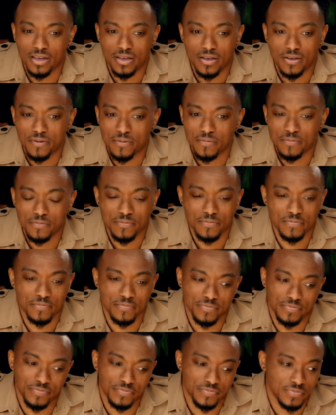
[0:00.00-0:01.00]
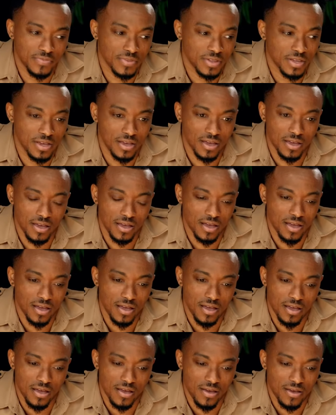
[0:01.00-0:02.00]

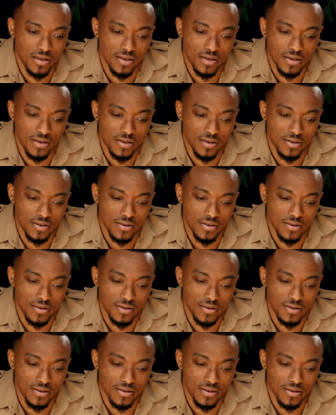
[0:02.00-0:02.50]
(no one is talking)